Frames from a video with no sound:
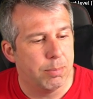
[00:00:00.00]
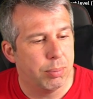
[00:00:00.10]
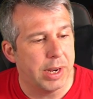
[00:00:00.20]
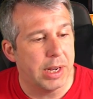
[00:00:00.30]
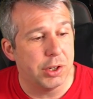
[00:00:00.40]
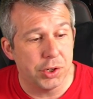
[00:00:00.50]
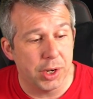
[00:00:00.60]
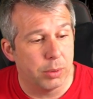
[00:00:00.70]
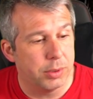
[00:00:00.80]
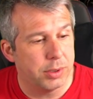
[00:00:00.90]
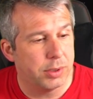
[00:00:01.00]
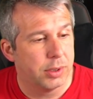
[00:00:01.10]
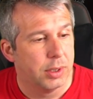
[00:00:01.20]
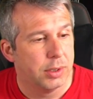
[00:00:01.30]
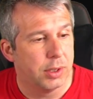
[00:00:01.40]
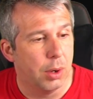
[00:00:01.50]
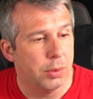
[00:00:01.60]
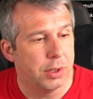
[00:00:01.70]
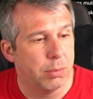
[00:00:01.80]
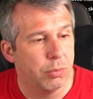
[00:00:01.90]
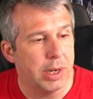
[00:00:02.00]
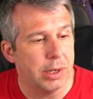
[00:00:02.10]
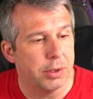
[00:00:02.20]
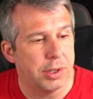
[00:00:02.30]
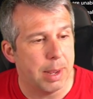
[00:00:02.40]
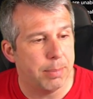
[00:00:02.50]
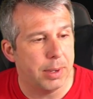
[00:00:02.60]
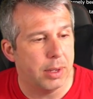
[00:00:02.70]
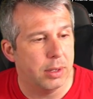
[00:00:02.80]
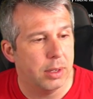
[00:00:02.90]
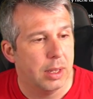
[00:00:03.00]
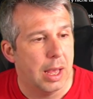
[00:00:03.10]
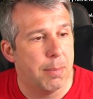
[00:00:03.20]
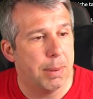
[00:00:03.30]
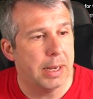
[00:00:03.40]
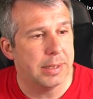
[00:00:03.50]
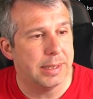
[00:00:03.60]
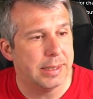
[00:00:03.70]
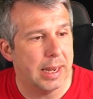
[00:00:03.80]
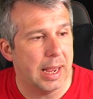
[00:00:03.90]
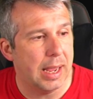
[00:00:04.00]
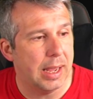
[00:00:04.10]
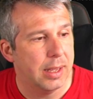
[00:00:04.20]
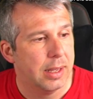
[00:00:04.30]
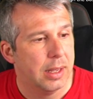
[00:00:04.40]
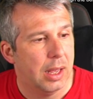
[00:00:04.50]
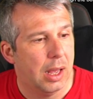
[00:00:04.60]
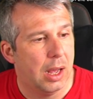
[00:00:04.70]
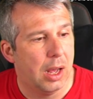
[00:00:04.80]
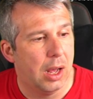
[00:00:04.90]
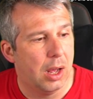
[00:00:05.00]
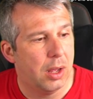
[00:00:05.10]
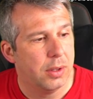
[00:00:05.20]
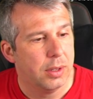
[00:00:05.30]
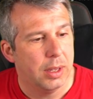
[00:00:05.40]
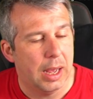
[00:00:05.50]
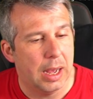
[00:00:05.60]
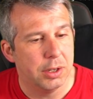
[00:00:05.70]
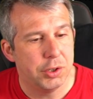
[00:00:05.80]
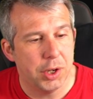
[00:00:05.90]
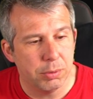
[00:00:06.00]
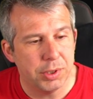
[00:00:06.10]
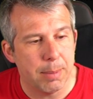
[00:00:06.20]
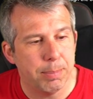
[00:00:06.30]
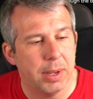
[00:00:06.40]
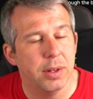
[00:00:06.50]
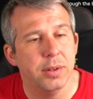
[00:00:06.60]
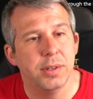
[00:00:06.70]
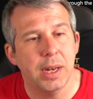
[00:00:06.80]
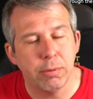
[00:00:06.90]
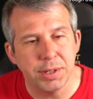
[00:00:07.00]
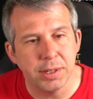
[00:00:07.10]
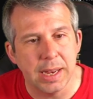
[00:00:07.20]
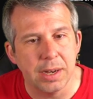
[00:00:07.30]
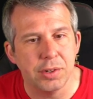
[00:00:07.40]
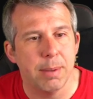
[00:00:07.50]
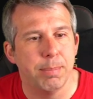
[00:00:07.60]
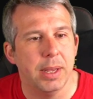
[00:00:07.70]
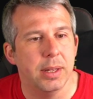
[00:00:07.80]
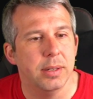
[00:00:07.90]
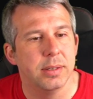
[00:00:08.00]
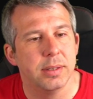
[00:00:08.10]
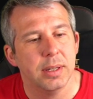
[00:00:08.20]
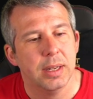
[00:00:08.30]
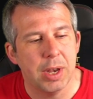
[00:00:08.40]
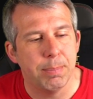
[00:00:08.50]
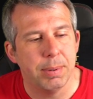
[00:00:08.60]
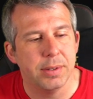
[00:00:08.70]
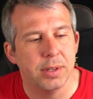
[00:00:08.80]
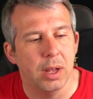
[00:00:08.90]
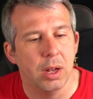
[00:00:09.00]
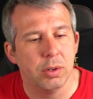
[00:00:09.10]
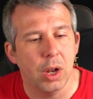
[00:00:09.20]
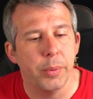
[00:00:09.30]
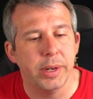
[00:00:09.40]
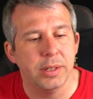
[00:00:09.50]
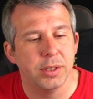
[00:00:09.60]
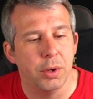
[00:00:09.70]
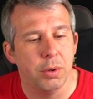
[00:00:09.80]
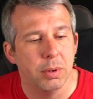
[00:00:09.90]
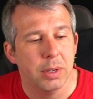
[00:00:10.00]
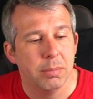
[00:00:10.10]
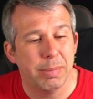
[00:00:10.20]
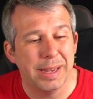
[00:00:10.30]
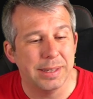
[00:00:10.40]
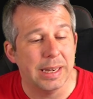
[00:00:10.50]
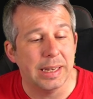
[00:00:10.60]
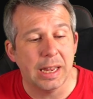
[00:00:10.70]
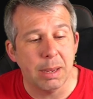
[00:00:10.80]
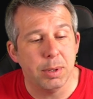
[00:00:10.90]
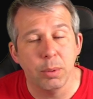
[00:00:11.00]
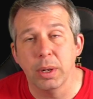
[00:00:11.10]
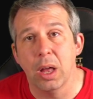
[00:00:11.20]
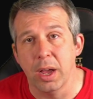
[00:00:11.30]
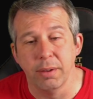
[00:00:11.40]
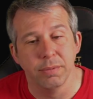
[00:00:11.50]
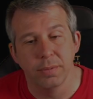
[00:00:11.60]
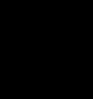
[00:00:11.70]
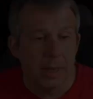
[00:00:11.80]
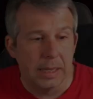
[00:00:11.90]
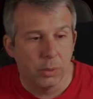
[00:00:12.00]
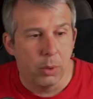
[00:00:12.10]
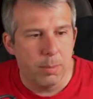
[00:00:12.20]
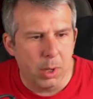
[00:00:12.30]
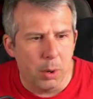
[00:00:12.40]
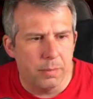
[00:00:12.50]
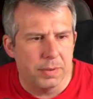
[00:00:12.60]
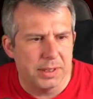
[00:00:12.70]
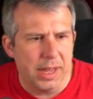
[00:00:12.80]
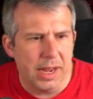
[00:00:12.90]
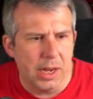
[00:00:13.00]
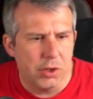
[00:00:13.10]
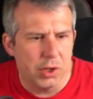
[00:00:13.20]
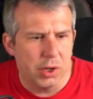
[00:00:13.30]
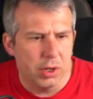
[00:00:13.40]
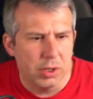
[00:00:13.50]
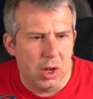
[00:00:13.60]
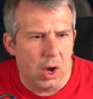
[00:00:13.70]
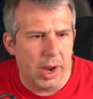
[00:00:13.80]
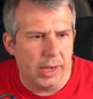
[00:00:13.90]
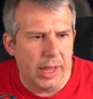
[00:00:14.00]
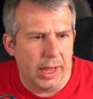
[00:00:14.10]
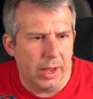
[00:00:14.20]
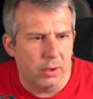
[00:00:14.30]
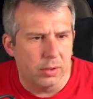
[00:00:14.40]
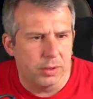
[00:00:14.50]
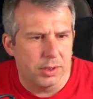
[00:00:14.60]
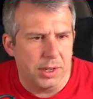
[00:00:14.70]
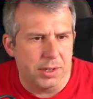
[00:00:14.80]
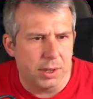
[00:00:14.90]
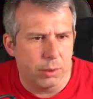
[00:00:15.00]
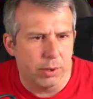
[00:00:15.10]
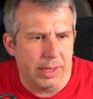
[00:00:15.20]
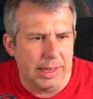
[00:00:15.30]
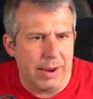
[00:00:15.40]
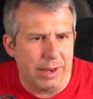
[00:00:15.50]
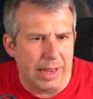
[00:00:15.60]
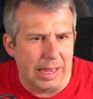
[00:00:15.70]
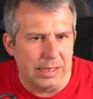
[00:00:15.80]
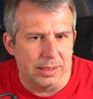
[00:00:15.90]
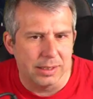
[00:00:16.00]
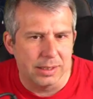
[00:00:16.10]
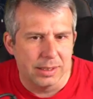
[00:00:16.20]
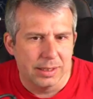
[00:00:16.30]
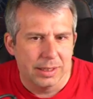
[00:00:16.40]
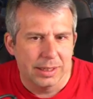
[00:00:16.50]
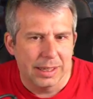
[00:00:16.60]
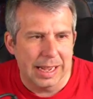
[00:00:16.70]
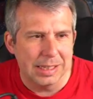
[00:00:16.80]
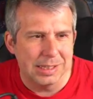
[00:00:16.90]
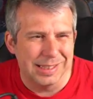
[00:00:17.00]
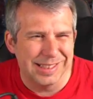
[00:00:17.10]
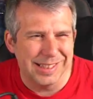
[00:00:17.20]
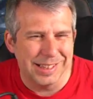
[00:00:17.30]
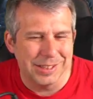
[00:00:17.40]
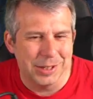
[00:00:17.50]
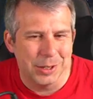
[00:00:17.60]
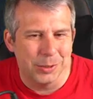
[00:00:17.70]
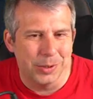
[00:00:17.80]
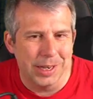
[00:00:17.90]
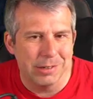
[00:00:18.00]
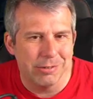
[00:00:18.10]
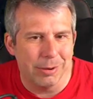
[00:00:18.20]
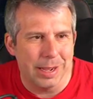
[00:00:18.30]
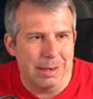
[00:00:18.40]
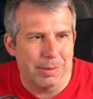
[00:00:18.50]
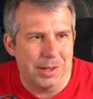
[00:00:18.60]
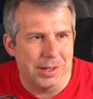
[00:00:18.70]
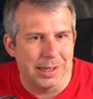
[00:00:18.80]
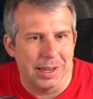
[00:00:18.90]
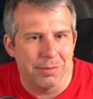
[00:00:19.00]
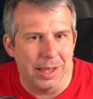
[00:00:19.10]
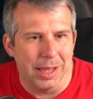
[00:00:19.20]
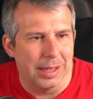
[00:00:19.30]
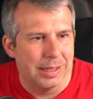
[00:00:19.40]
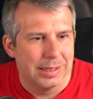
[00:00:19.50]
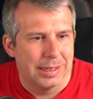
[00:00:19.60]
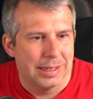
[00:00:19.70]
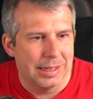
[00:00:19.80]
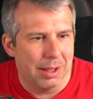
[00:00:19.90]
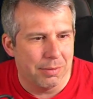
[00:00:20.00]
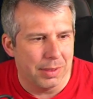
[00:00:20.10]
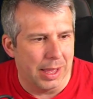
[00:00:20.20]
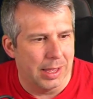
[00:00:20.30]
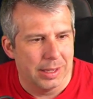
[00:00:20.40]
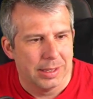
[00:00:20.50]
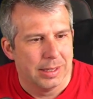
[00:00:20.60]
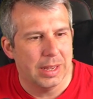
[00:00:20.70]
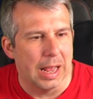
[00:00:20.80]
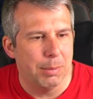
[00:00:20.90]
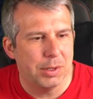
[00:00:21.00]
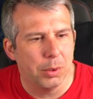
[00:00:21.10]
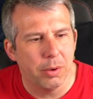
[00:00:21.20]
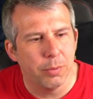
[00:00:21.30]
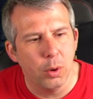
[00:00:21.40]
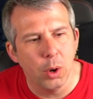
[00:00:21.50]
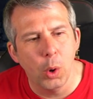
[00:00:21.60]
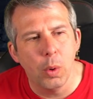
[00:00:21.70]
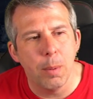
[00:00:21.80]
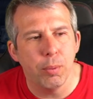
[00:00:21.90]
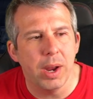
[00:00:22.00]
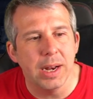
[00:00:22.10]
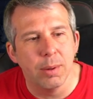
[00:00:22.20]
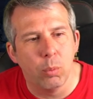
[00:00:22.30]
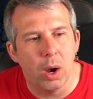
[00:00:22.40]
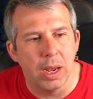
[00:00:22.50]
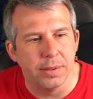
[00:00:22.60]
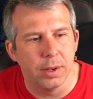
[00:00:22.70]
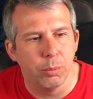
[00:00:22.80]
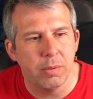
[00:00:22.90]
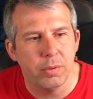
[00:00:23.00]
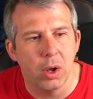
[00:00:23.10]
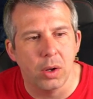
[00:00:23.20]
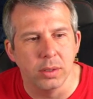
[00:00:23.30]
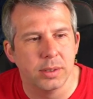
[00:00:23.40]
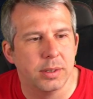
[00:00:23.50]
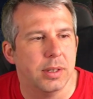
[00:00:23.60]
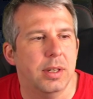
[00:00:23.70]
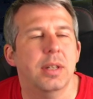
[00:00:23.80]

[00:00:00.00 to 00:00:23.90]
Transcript: bringing shields. So some really good champion abilities here are shield champions, decreased attack champions, champions that are going to basically keep you alive. So yeah, so I'm going for stage 9 here on season 3. There he is. Actually, such a cool intro animation. Love that. Love that. Yeah, let me talk you through who I'm bringing and why. So we've got